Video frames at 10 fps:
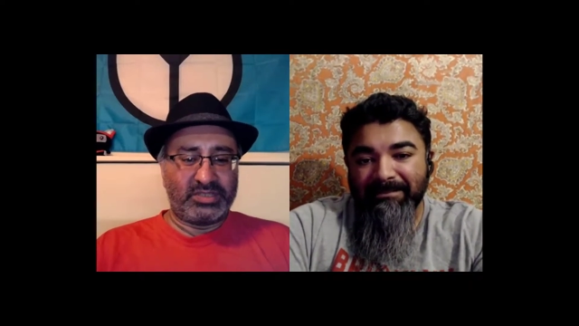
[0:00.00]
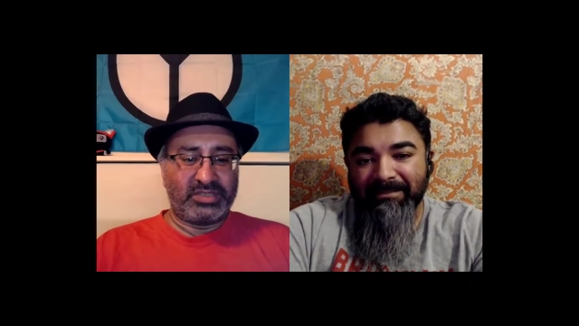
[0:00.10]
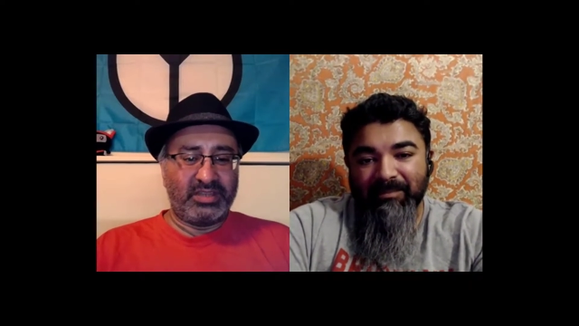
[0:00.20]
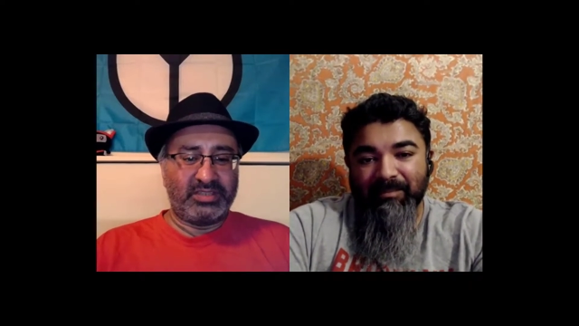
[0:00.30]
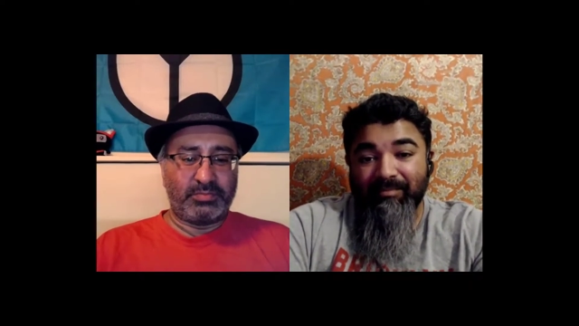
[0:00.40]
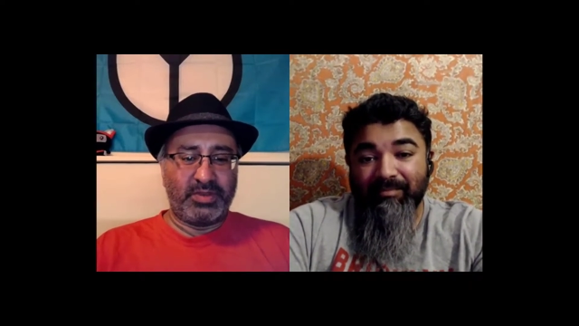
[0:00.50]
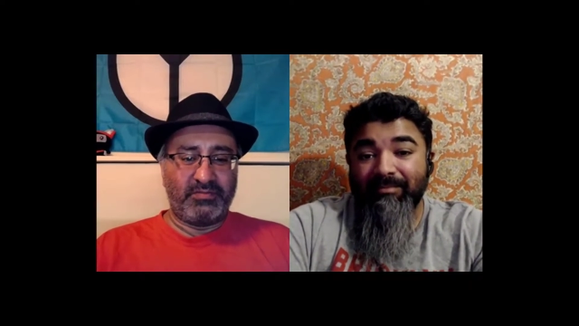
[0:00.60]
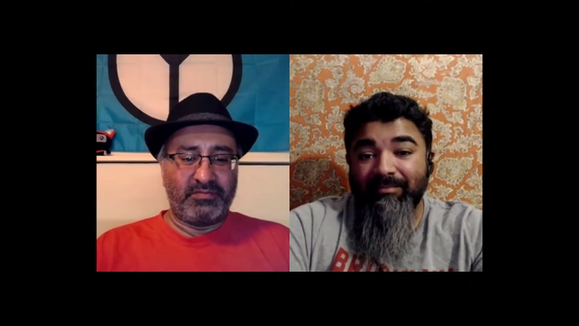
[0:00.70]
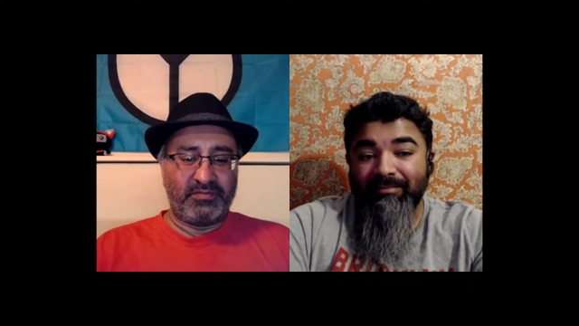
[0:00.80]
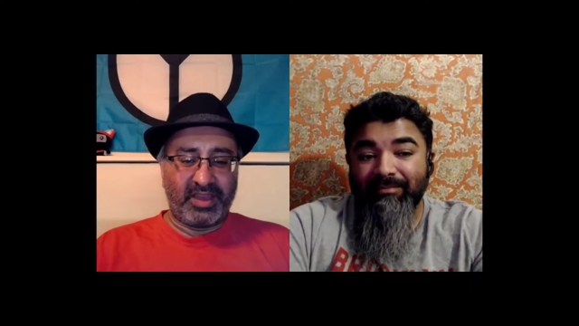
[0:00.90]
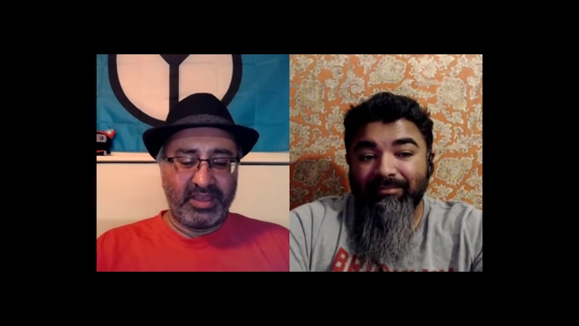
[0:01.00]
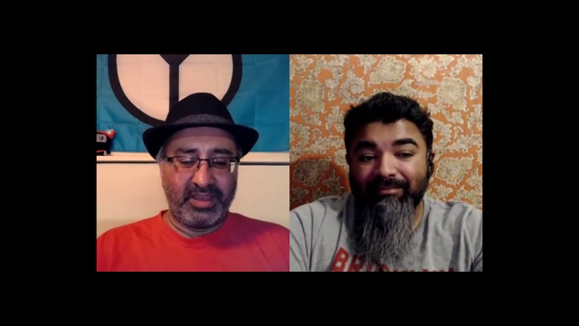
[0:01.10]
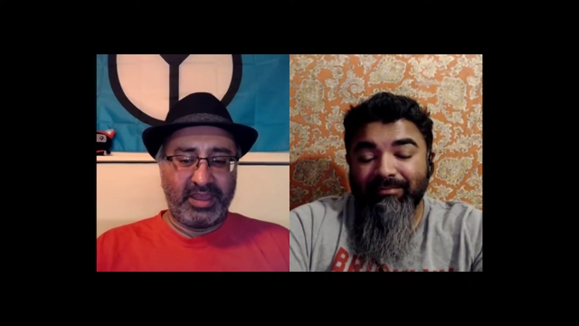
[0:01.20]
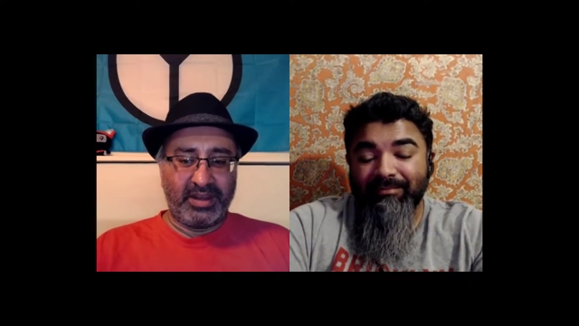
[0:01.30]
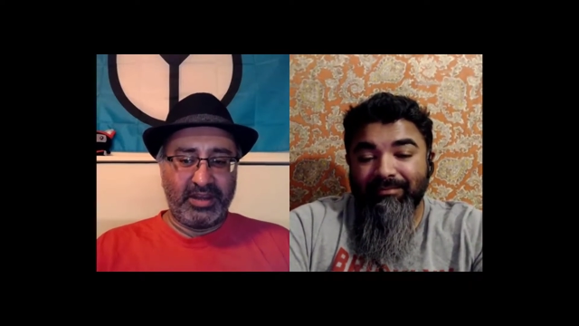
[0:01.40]
Speaker 1: it was, it's been
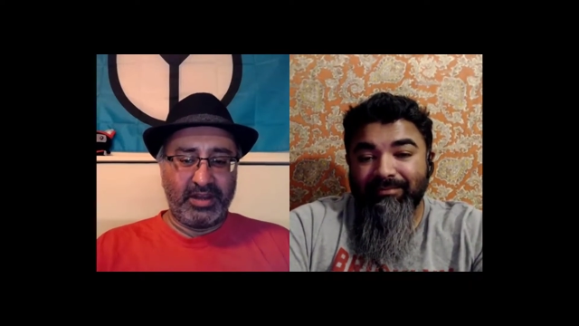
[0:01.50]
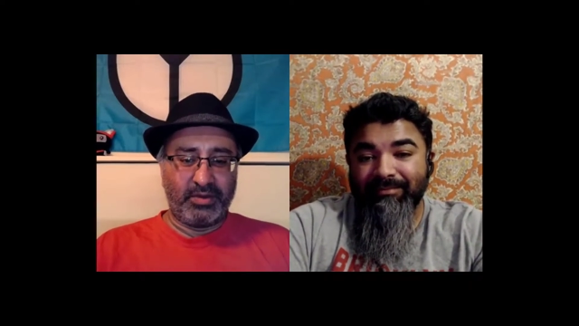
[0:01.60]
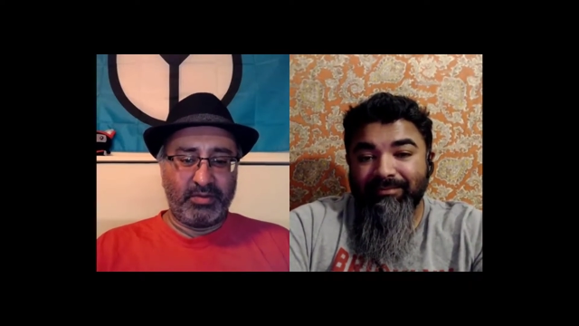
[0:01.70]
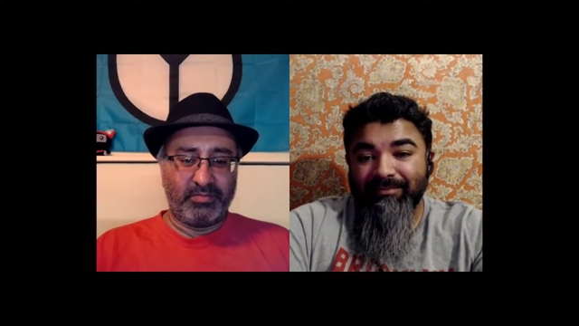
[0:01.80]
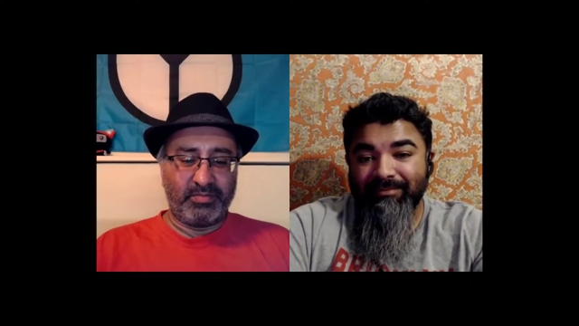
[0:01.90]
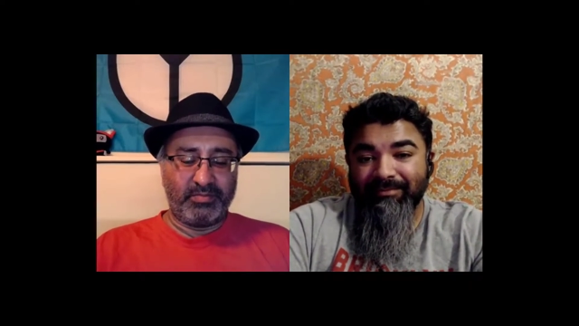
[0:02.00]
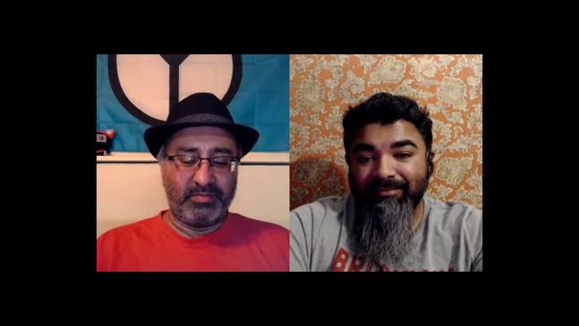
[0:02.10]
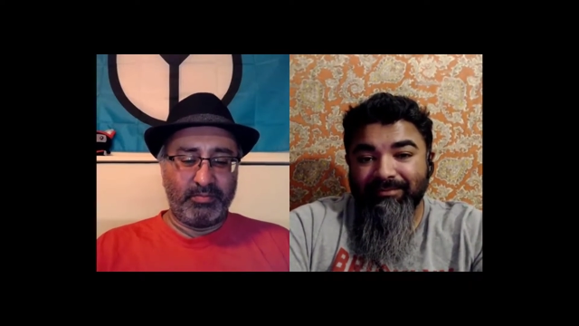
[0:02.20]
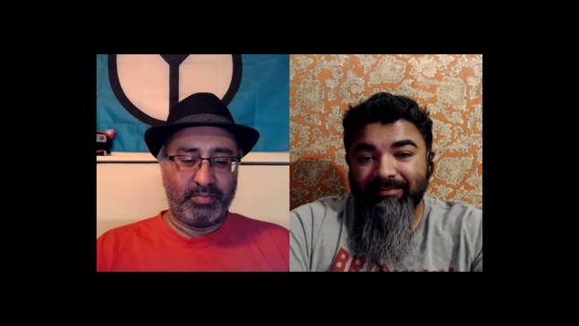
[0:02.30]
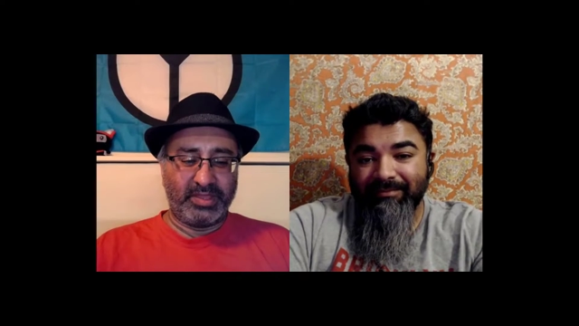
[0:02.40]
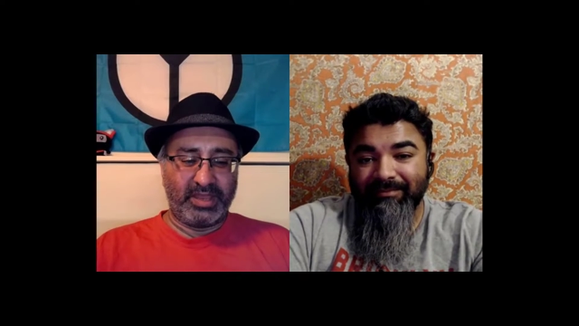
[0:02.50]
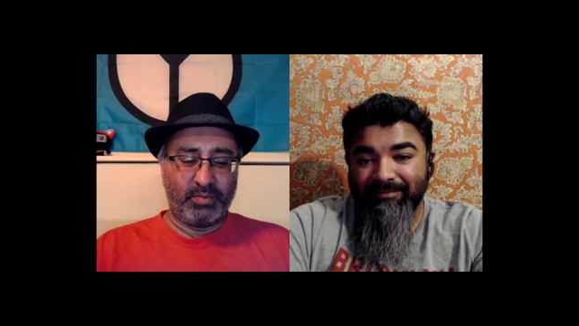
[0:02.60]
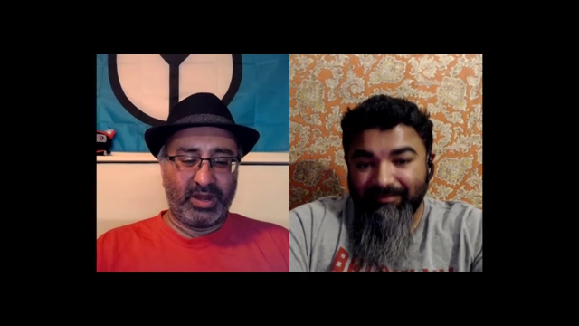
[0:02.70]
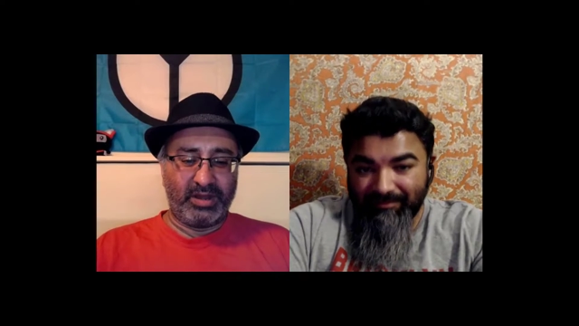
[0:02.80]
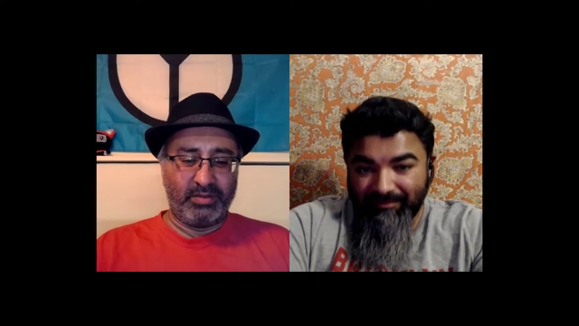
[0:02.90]
fine. And, you know, but
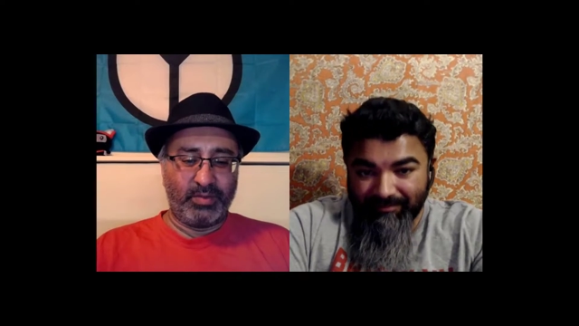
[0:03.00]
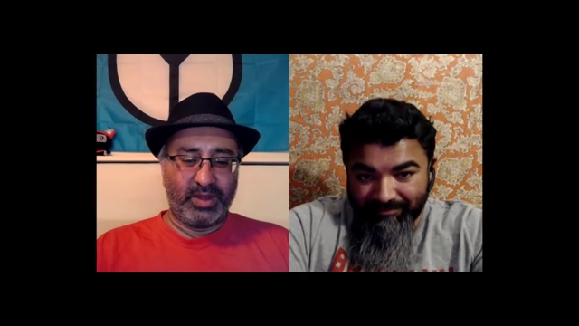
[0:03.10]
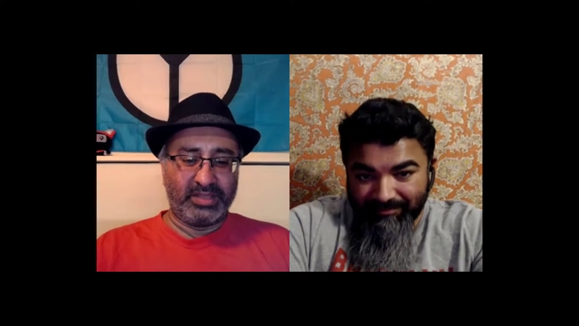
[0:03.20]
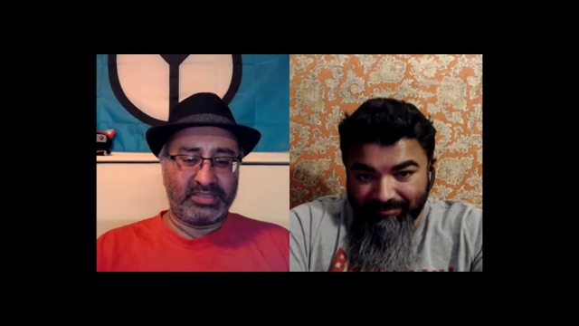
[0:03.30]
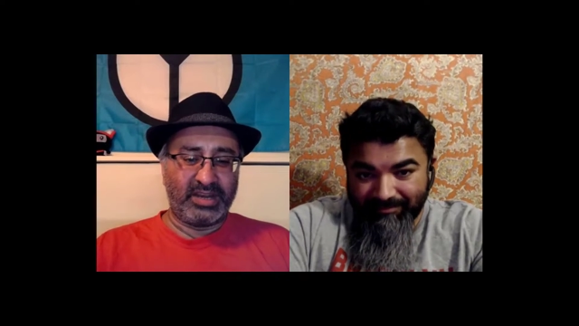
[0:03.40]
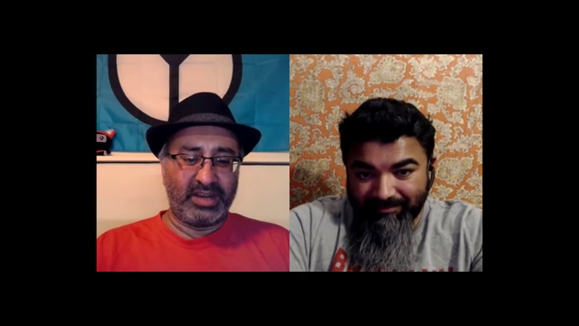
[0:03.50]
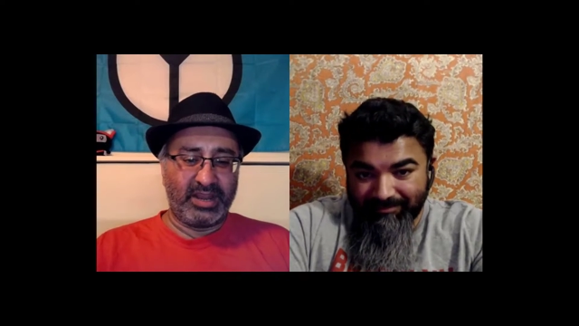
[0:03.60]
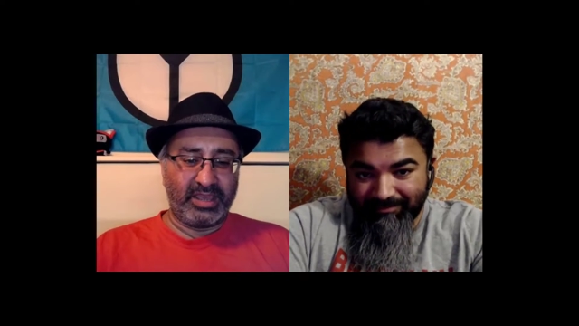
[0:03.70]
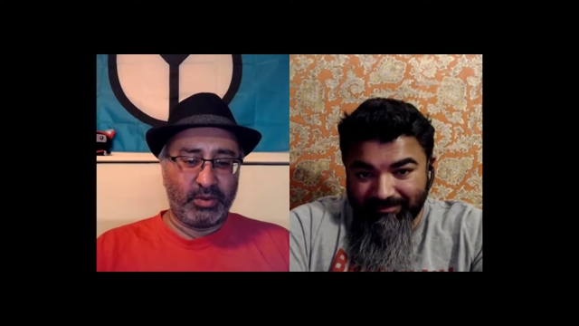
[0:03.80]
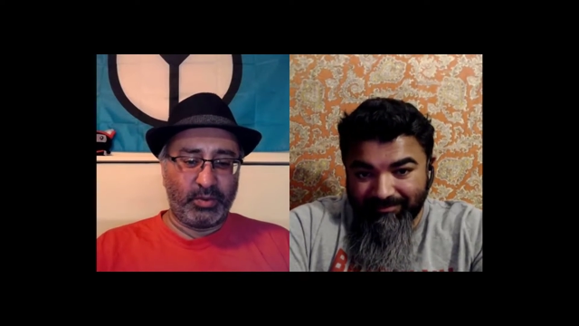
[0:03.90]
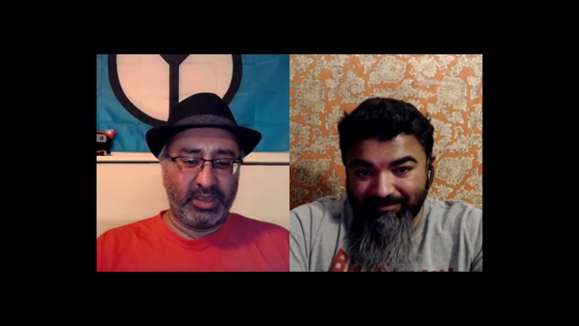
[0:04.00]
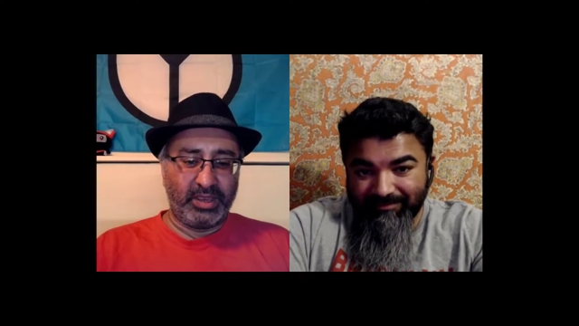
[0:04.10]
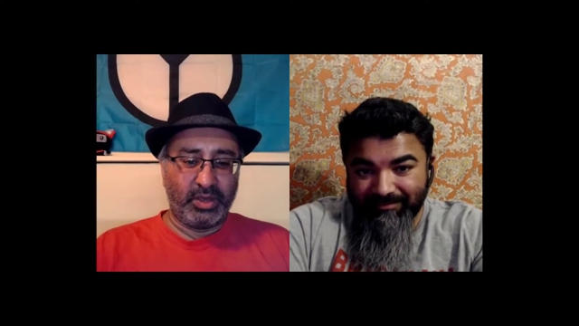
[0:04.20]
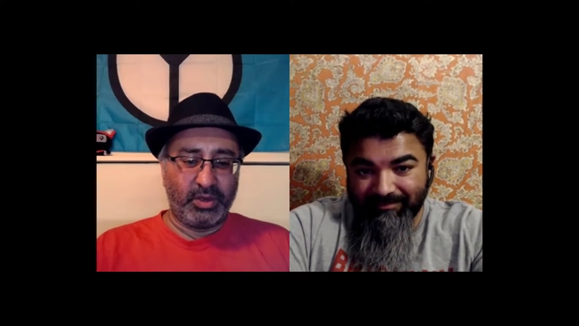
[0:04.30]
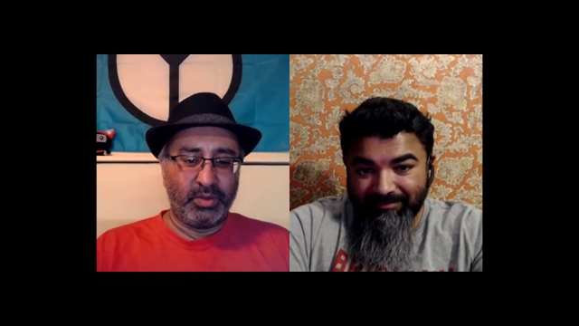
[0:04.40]
then when, when it started like
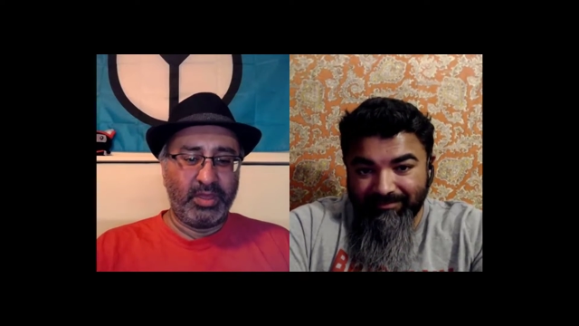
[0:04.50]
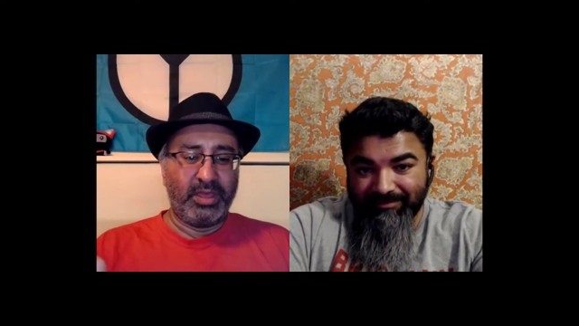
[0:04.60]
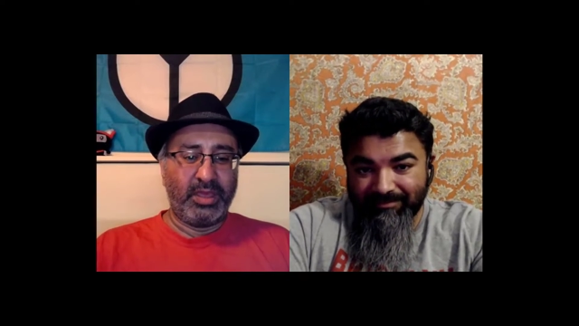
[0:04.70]
going, you know,